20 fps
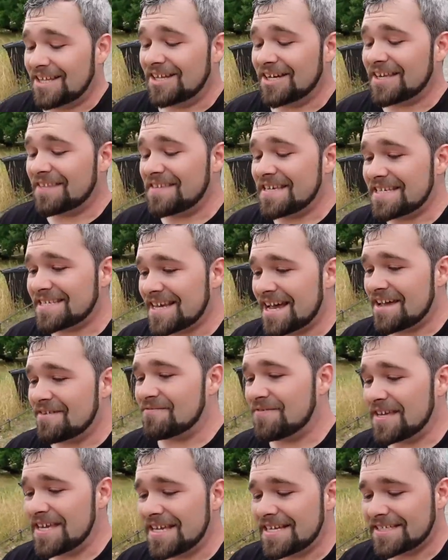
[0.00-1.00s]
a look at these I
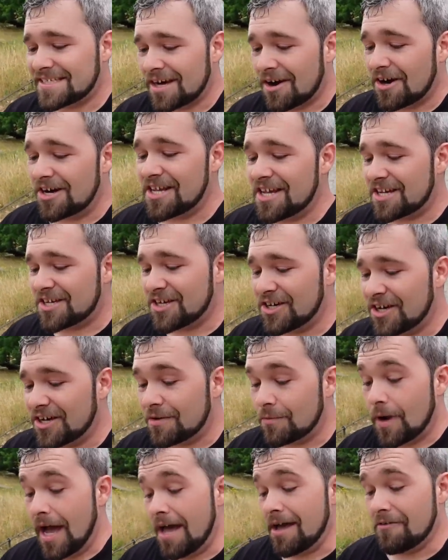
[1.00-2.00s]
Vs. Are you good?
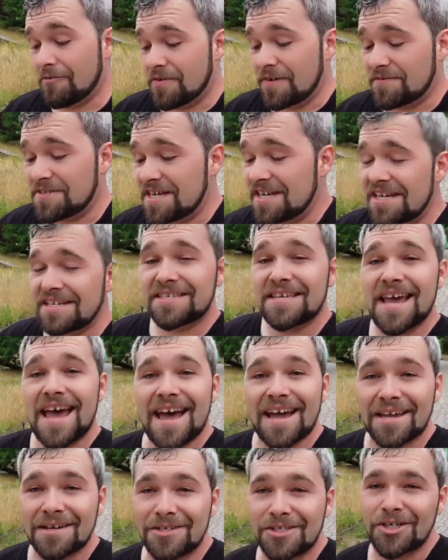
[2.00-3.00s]
Wow, fifteen
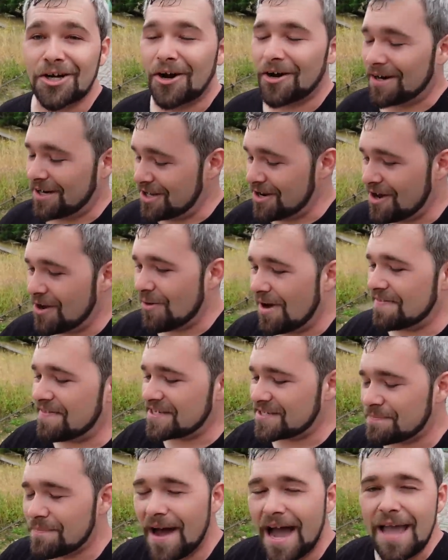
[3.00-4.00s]
attack. Sure, you know what?
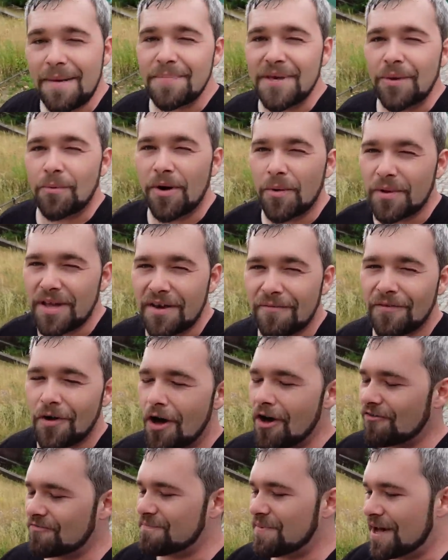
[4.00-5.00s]
This might be what we
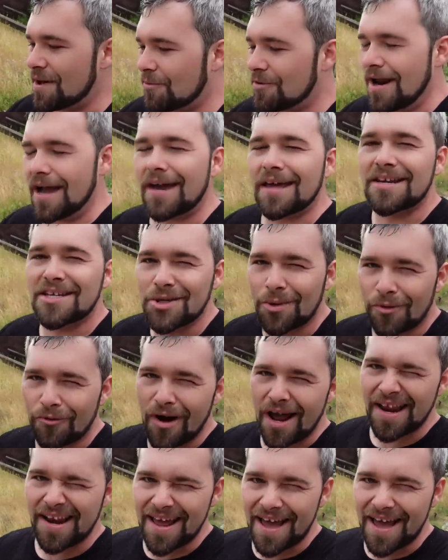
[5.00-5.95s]
evolved, but we're not gonna do it right